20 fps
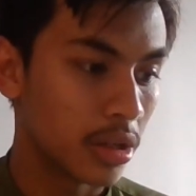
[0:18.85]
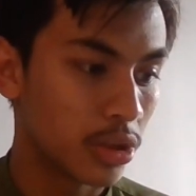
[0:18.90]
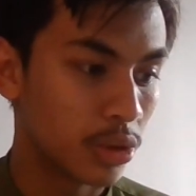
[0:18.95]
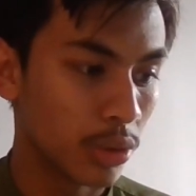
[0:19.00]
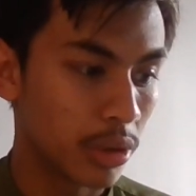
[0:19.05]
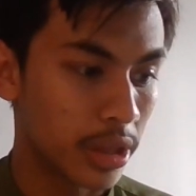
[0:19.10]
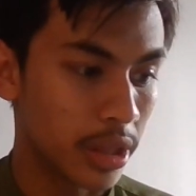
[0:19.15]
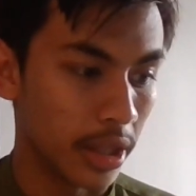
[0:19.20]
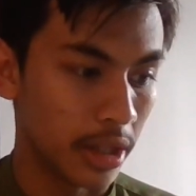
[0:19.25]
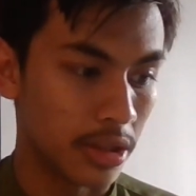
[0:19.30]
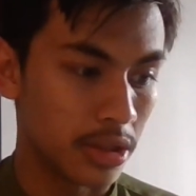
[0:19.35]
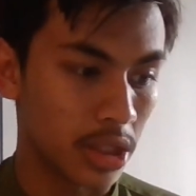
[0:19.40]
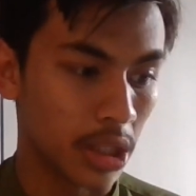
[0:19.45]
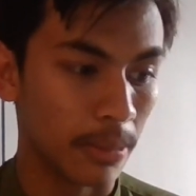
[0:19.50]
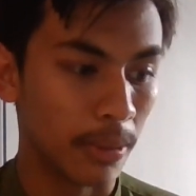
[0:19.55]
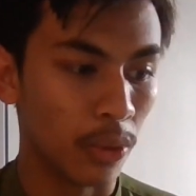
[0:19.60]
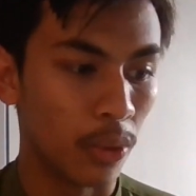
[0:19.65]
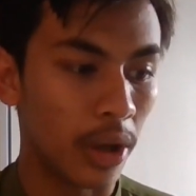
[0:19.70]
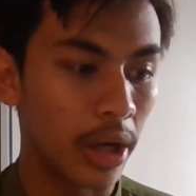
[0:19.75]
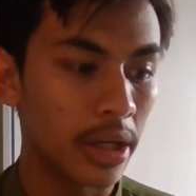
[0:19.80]
Two things.
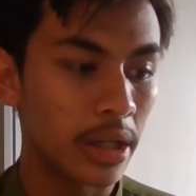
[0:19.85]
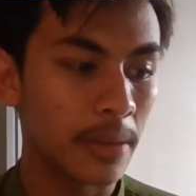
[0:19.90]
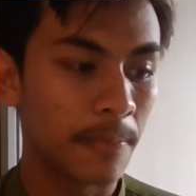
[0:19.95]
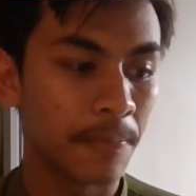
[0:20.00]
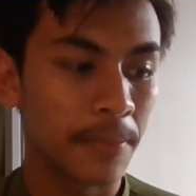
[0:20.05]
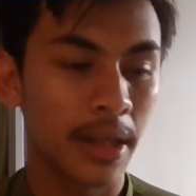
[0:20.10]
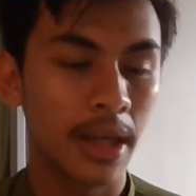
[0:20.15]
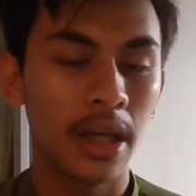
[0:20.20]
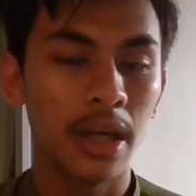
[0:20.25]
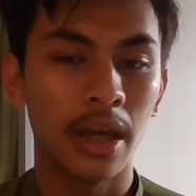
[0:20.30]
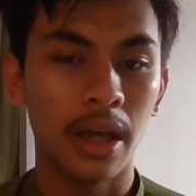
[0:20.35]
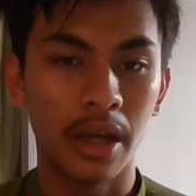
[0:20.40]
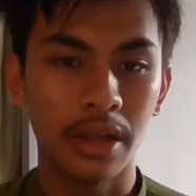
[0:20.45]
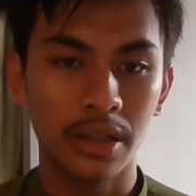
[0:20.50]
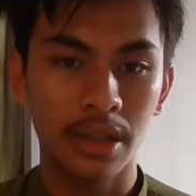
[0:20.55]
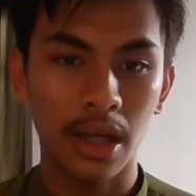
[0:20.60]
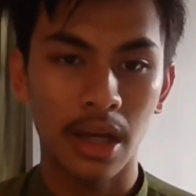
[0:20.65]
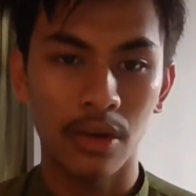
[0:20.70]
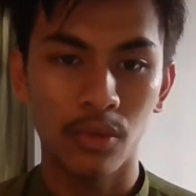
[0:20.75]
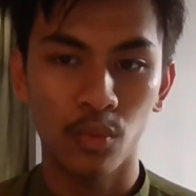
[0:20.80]
Number one
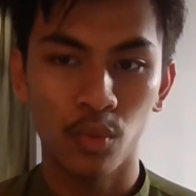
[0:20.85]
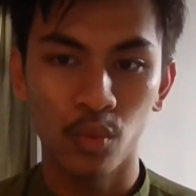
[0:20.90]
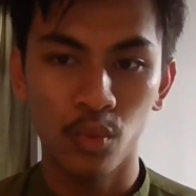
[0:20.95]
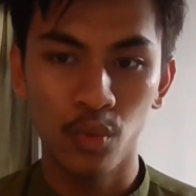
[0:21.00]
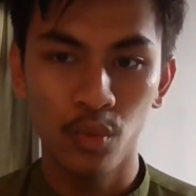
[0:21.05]
is that